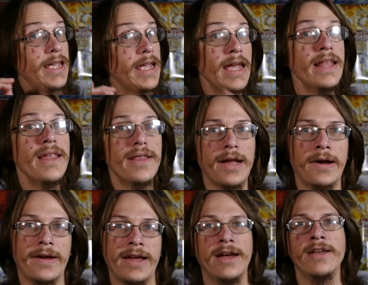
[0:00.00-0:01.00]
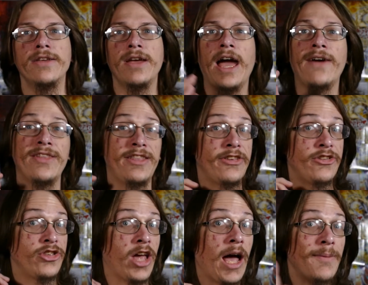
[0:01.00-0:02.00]
In this area, you have a
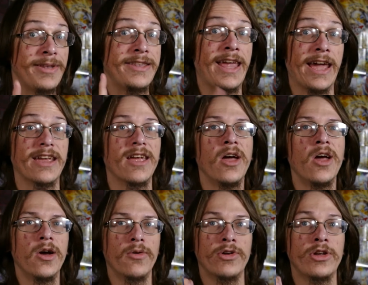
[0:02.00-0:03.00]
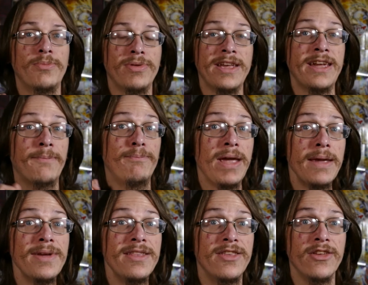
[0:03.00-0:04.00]
Digitama deck, where you play a
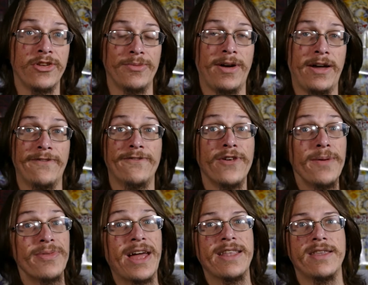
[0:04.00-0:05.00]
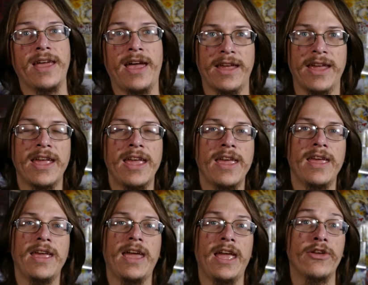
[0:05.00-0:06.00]
baby Digimon from that deck,
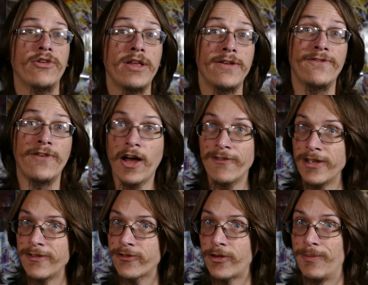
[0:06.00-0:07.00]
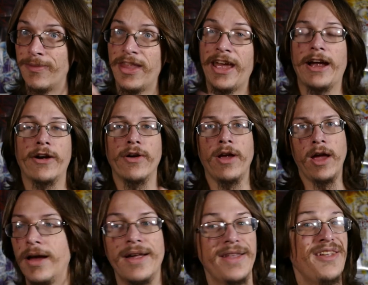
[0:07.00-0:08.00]
and you can evolve it from there.
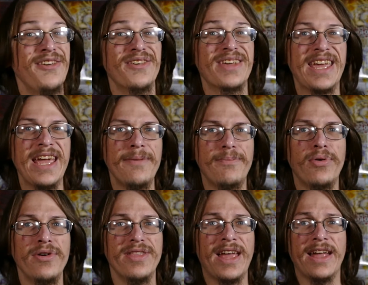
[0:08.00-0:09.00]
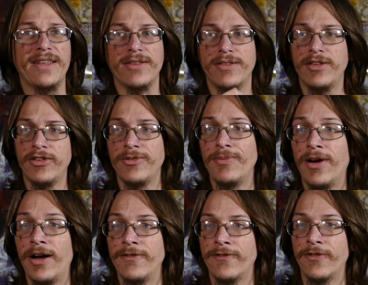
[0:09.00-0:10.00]
Though you can't put that
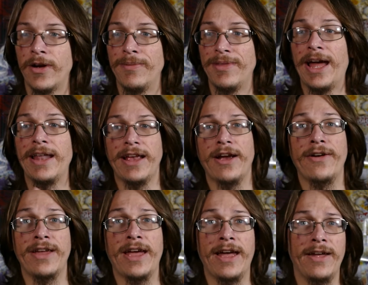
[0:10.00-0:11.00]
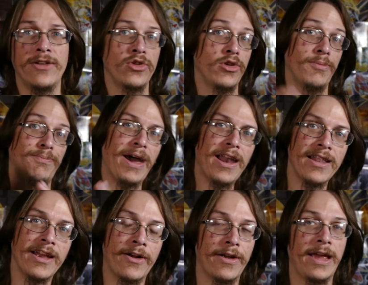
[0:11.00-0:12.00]
Digimon from that area to the battle
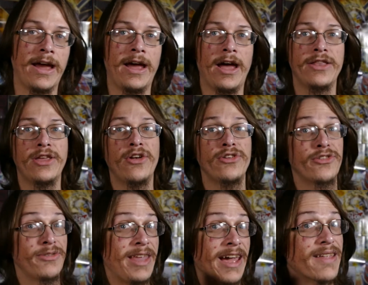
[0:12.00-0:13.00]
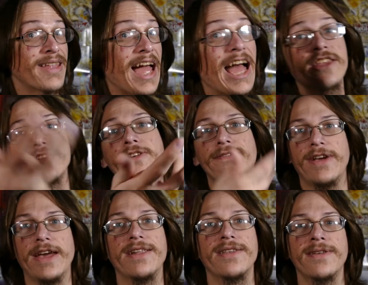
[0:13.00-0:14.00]
area until your next hatching
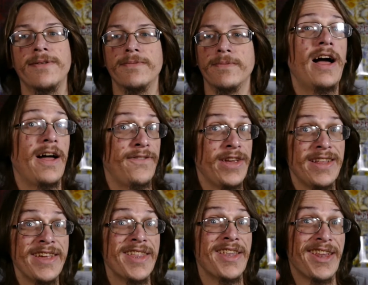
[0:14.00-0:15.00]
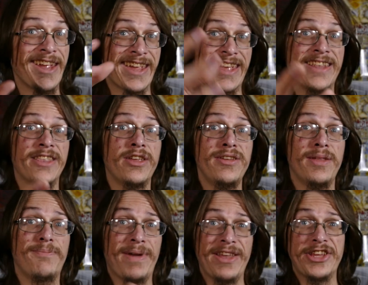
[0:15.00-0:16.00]
phase. I feel like this is akin to the
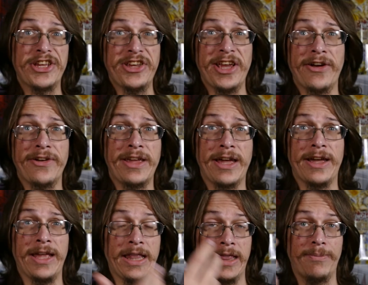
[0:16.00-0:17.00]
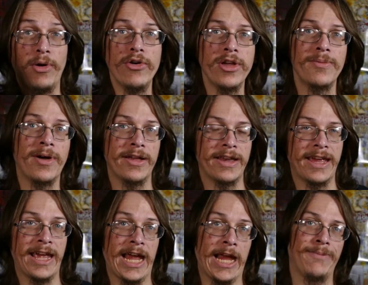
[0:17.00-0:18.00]
bench area in the Pokemon
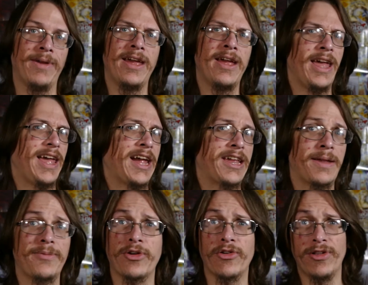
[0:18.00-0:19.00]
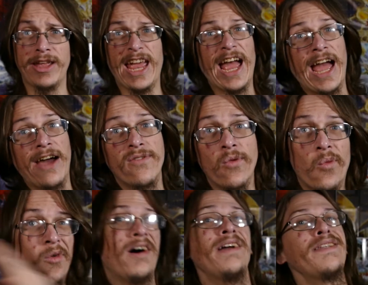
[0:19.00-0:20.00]
game, except you can only have
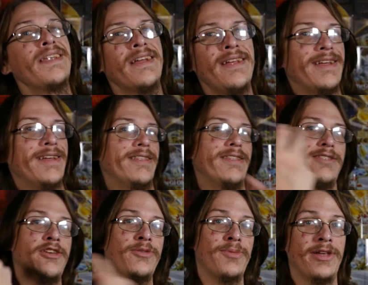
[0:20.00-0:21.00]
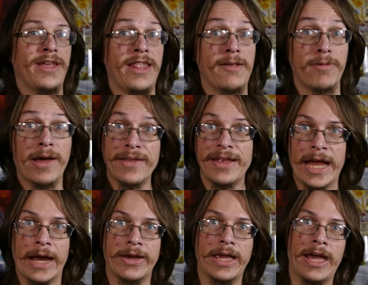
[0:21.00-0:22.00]
one Digimon in the raising
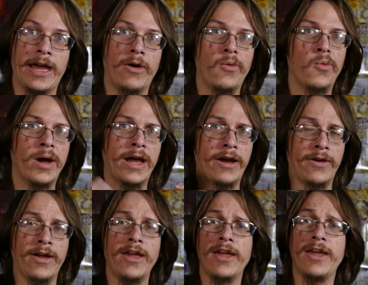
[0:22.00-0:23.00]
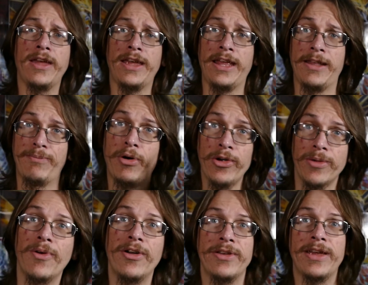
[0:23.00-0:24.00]
area, where in
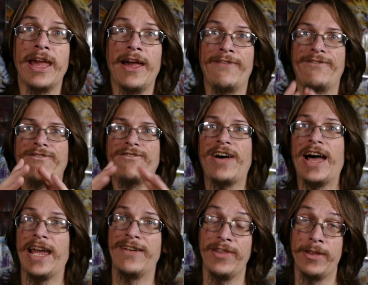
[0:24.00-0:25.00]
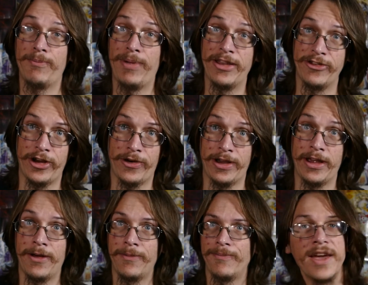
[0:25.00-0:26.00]
Pokemon you can have 5 in the bench
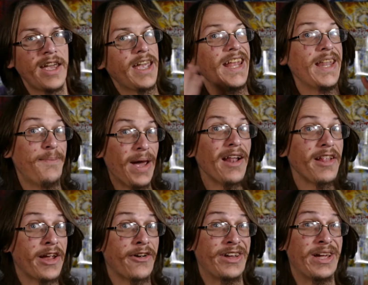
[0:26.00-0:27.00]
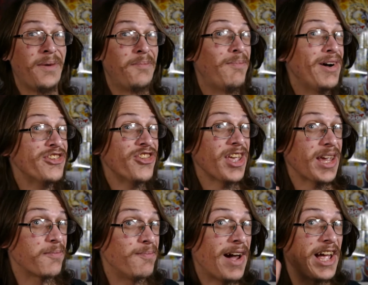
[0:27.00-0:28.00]
area. In the battle area, much like
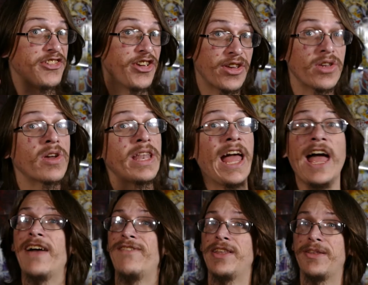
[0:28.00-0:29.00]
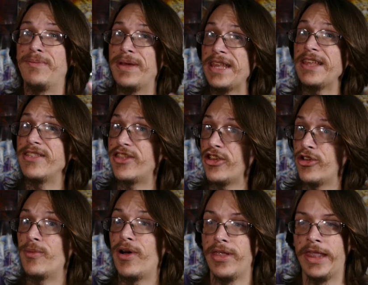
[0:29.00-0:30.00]
Magic, you can have as many
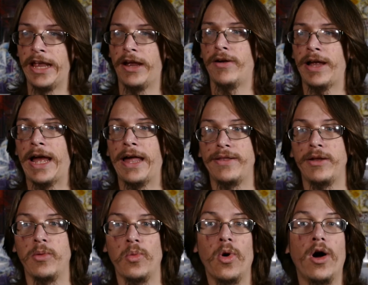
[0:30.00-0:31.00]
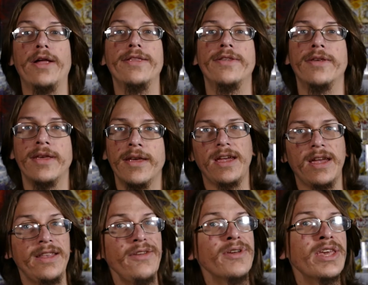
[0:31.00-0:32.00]
Digimon there as you want.
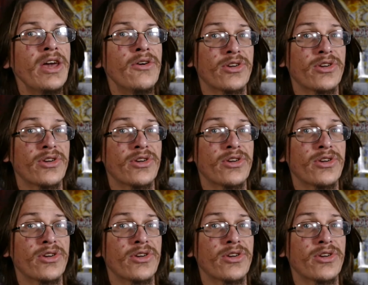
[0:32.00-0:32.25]
In Yu-Gi-Oh!